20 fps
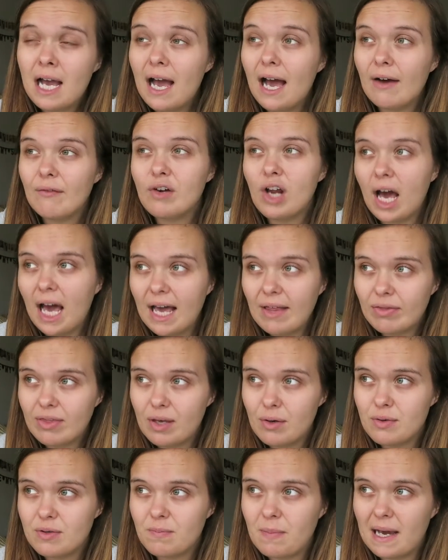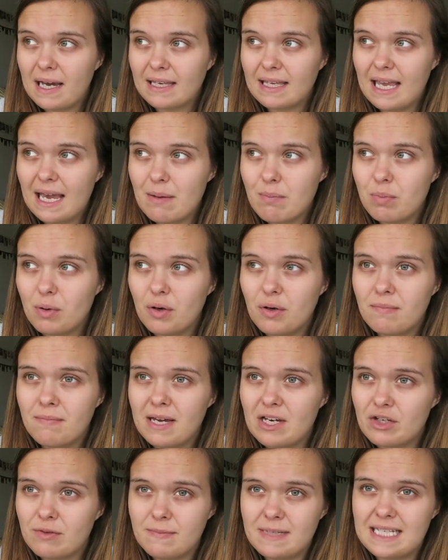I've not had those back yet, but
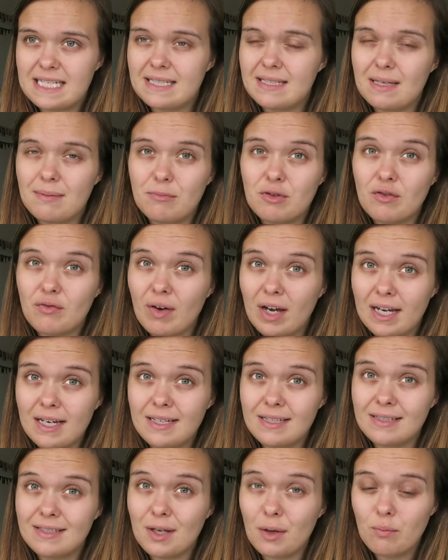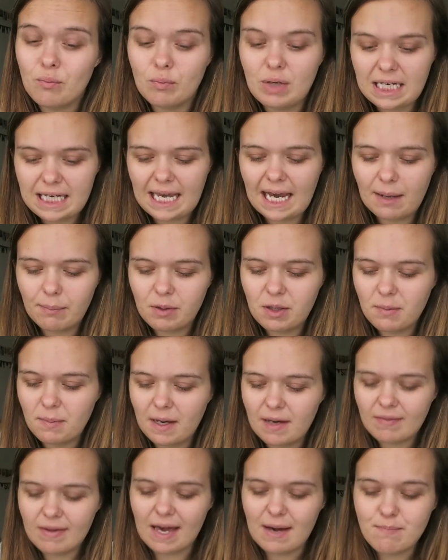measurements seemed fine, so I'm really happy
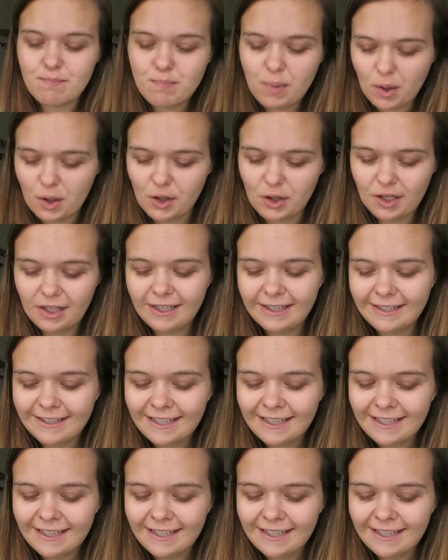about that. But